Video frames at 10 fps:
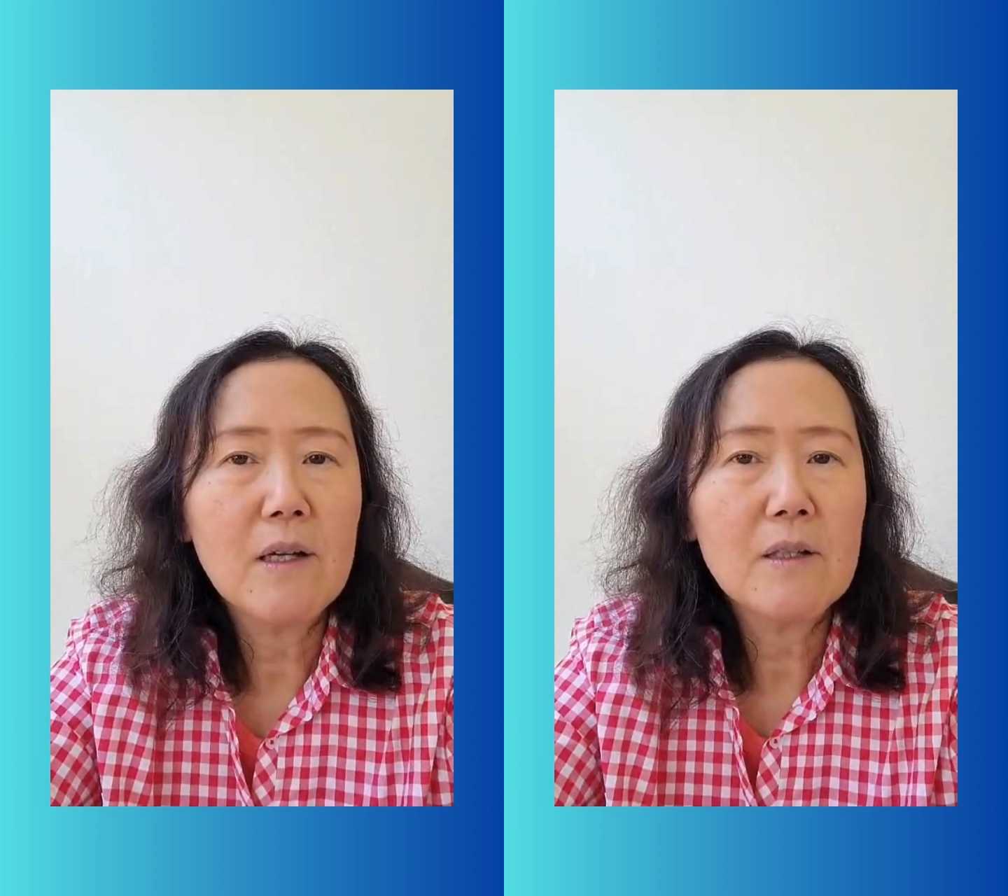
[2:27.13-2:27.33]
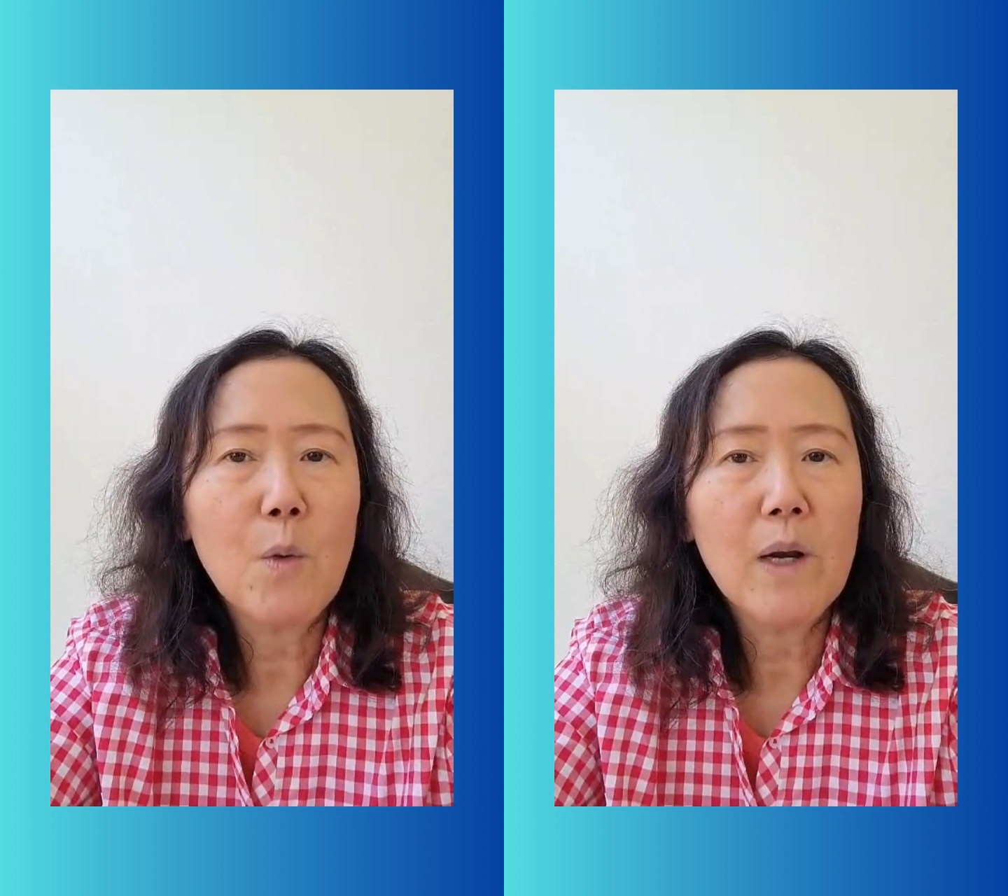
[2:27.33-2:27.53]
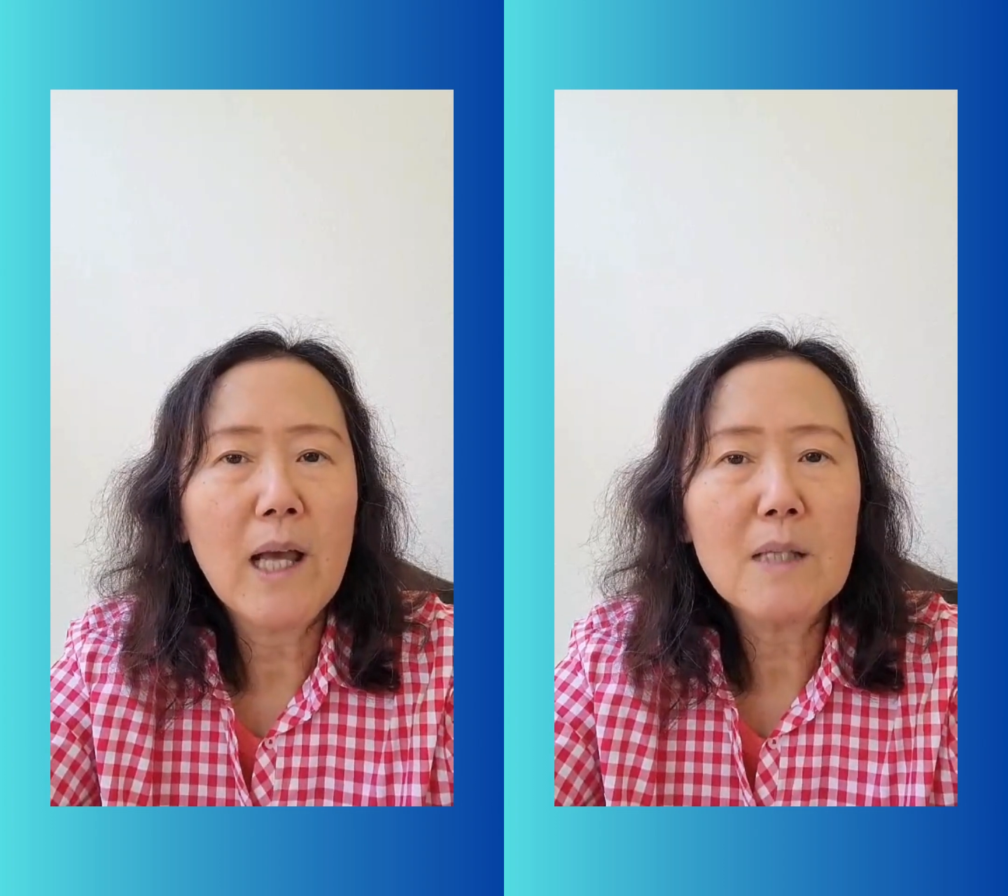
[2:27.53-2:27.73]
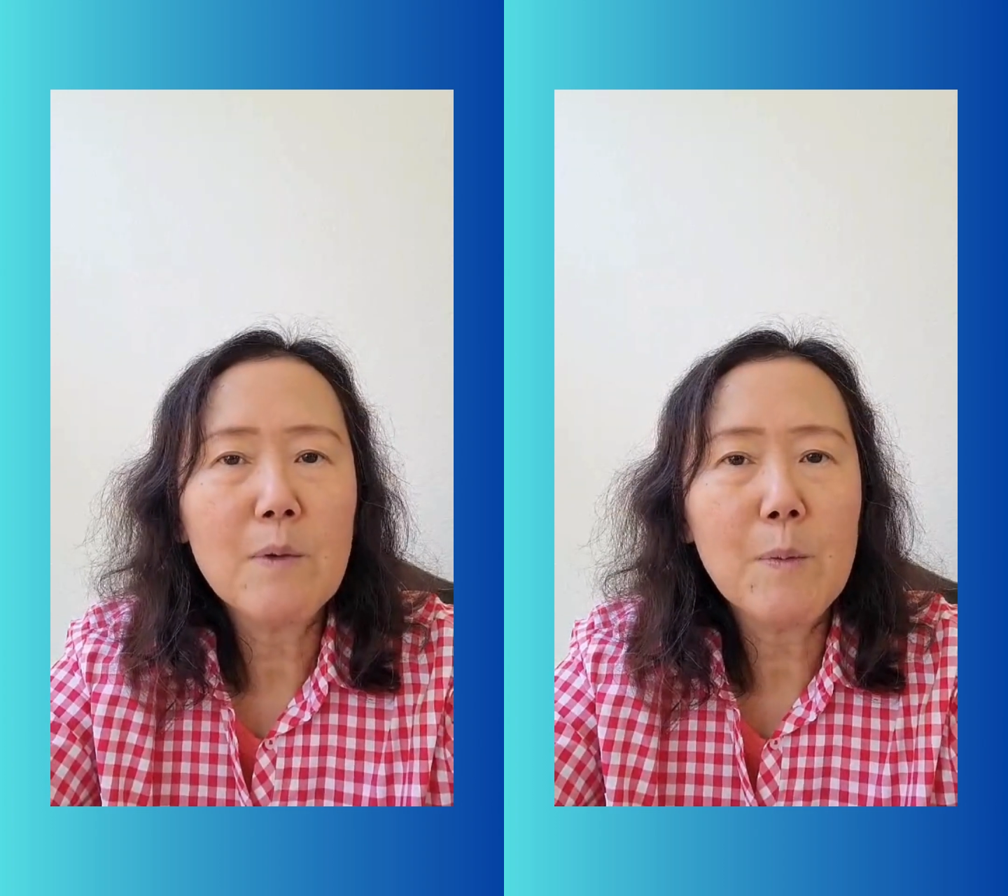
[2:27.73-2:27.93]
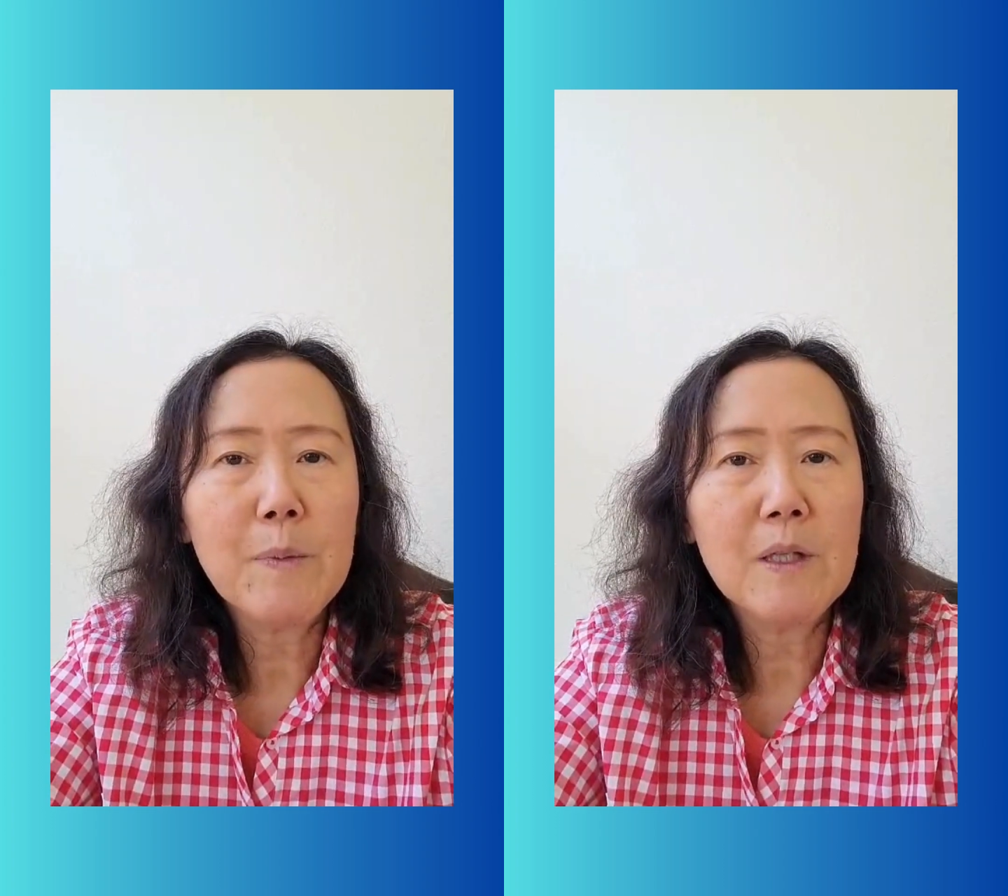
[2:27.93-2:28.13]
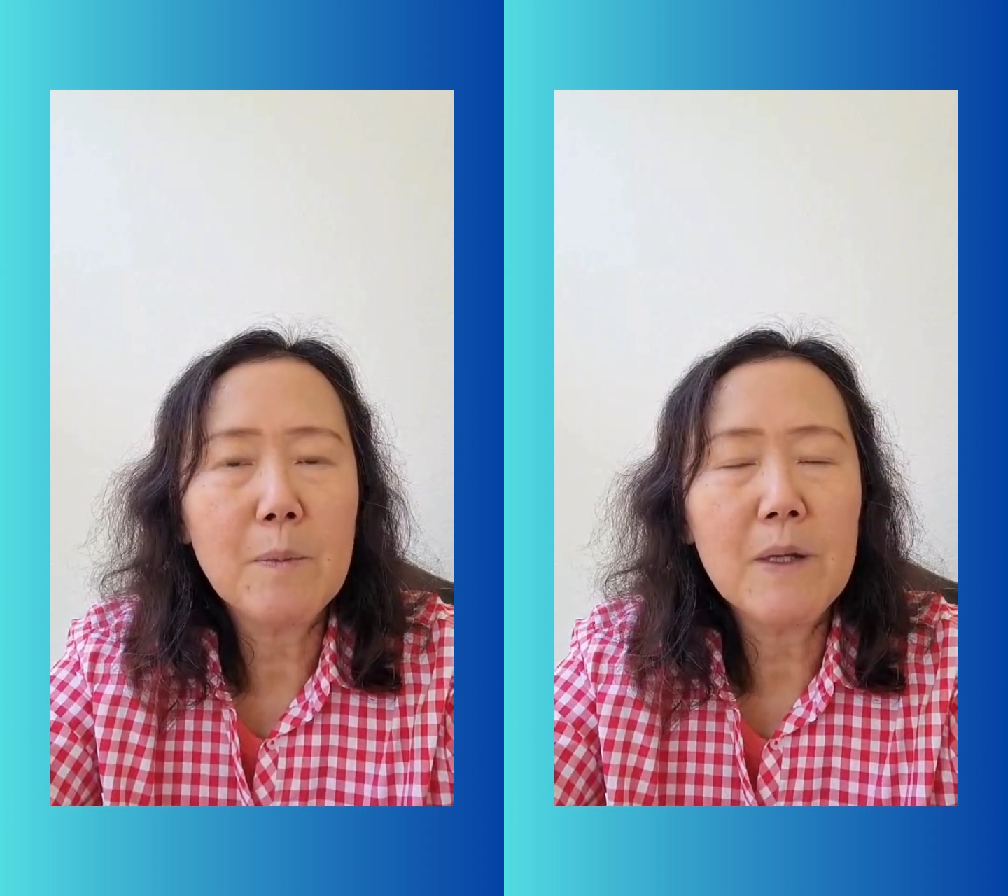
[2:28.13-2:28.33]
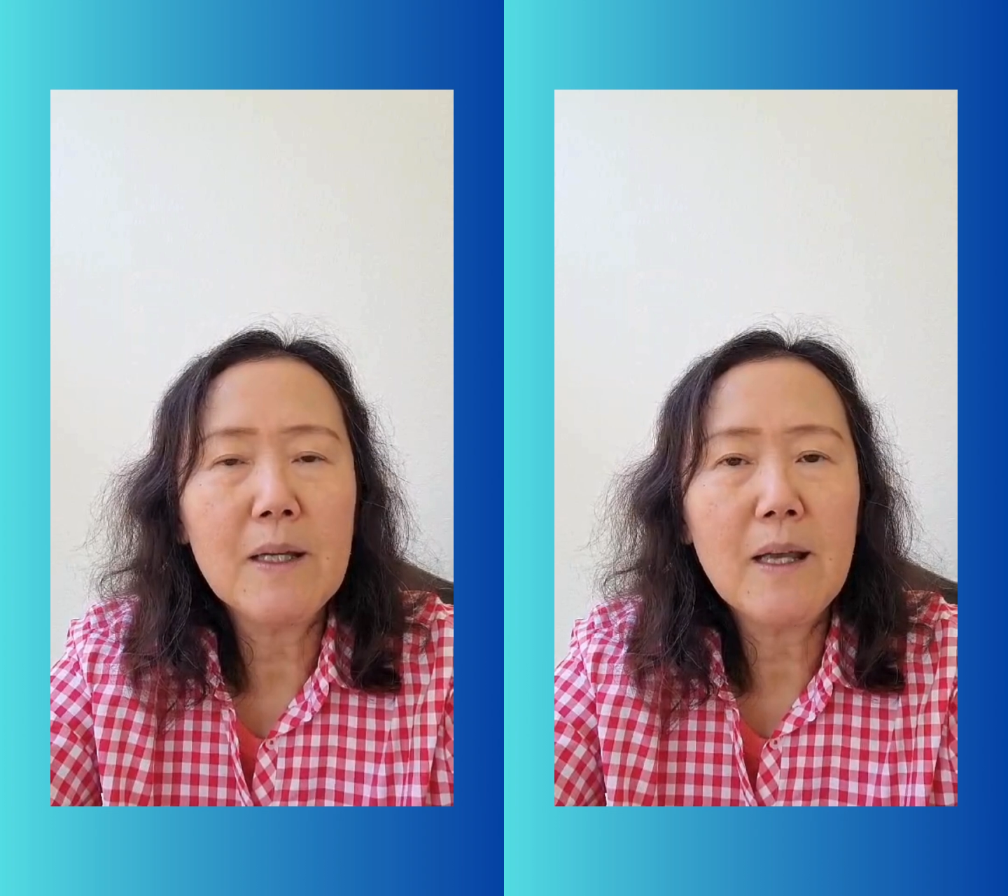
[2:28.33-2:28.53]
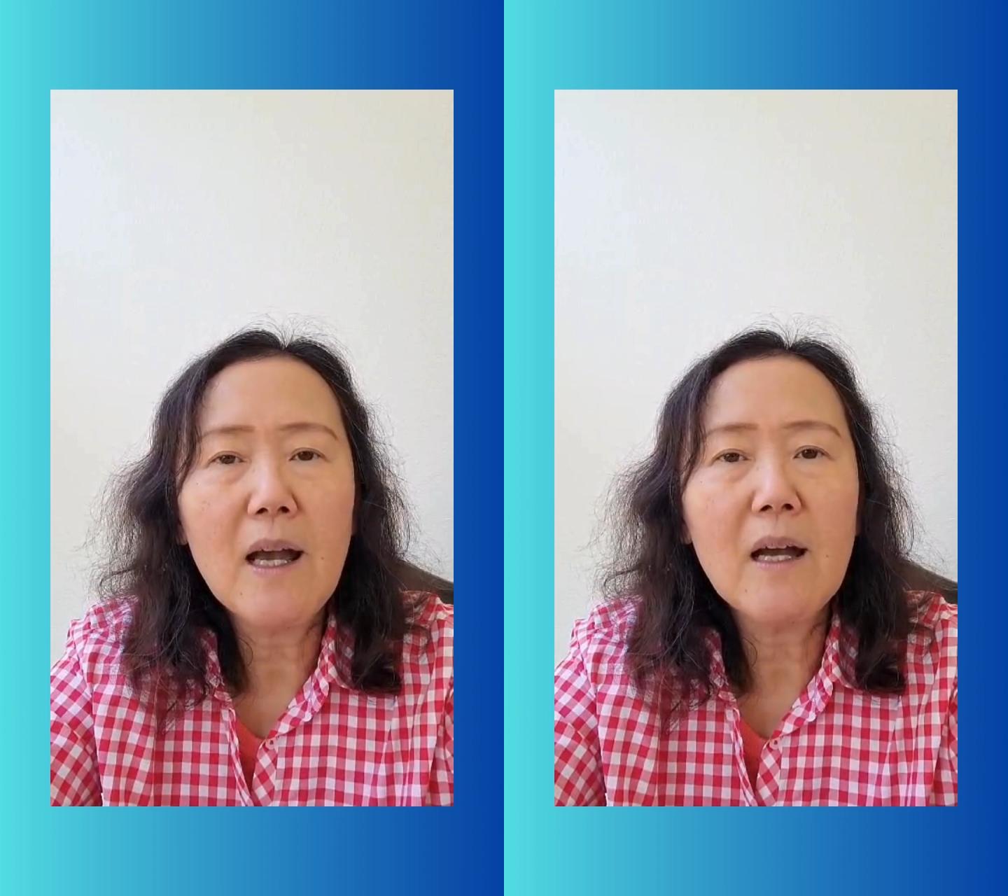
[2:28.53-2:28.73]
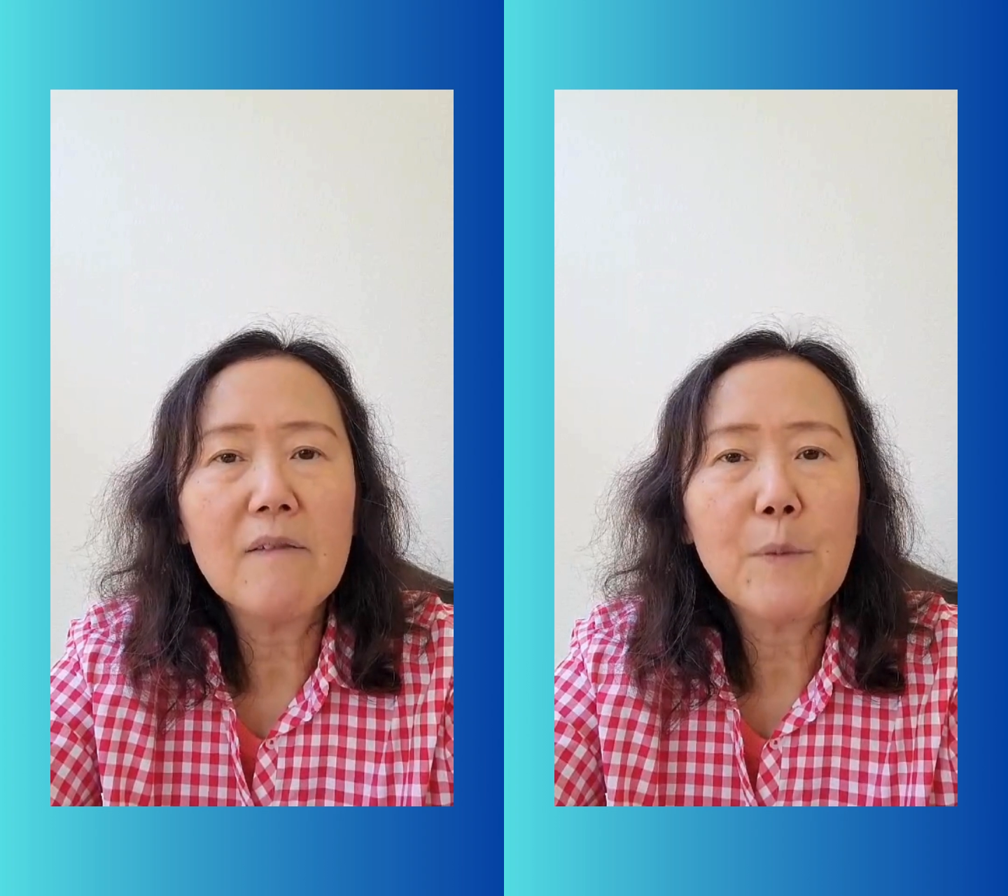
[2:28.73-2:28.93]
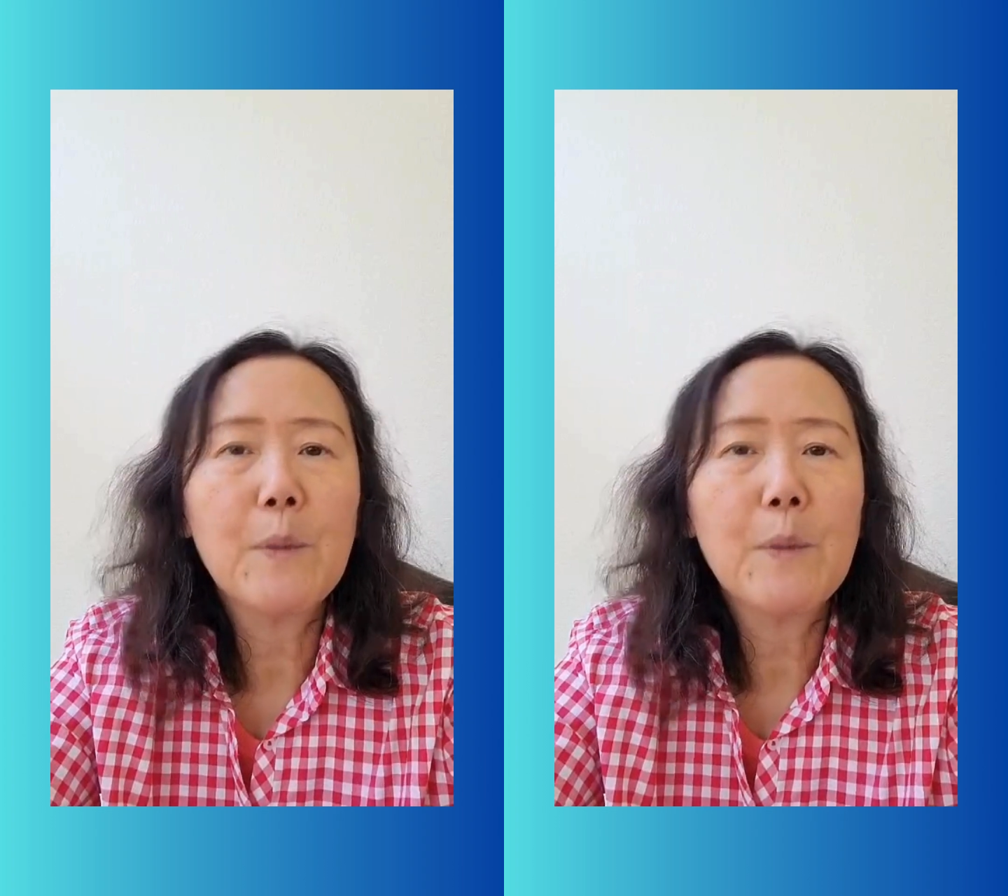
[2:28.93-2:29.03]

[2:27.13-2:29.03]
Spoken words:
So when I export to PDF,